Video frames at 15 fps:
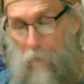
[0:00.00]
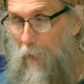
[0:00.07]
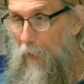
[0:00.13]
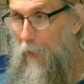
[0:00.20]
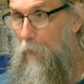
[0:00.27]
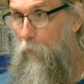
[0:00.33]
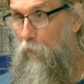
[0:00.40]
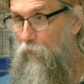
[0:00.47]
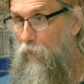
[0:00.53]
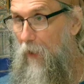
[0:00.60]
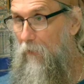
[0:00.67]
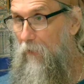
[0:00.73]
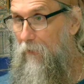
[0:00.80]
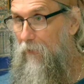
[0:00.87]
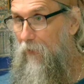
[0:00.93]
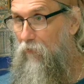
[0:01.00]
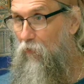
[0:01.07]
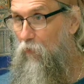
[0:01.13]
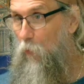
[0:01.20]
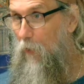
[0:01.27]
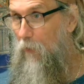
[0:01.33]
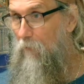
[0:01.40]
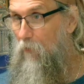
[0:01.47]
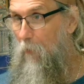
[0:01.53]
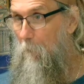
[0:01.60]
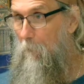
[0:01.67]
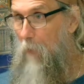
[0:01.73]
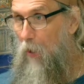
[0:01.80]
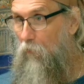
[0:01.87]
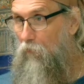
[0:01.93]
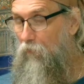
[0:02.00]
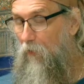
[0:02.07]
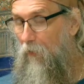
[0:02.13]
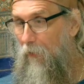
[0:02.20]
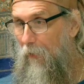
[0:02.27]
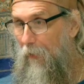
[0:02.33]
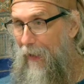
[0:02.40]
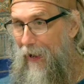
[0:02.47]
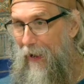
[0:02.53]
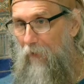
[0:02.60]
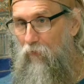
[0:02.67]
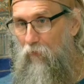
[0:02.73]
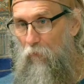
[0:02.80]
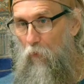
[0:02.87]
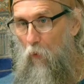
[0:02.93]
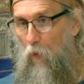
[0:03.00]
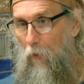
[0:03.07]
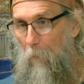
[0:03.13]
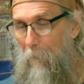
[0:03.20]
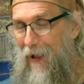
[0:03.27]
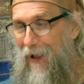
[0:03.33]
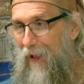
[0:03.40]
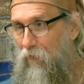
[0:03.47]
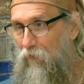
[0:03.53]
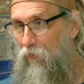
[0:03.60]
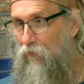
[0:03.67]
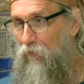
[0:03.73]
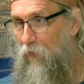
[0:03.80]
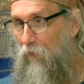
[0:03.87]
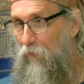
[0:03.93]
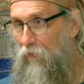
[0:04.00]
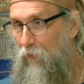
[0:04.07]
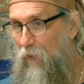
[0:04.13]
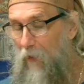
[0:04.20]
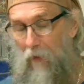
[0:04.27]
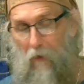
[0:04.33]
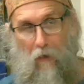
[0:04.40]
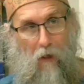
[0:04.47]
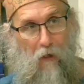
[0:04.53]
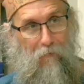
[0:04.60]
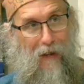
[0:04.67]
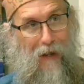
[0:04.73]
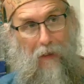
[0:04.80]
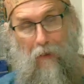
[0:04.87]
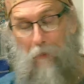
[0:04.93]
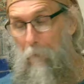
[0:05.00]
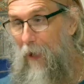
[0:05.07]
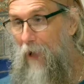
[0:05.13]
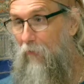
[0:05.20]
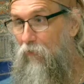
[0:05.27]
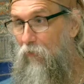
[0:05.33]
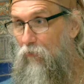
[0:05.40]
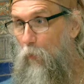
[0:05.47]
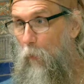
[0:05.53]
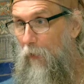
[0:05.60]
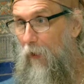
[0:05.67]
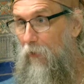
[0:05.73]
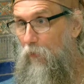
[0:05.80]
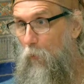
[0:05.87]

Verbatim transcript: And I will say that this is one of the most asked for passages of any passage when I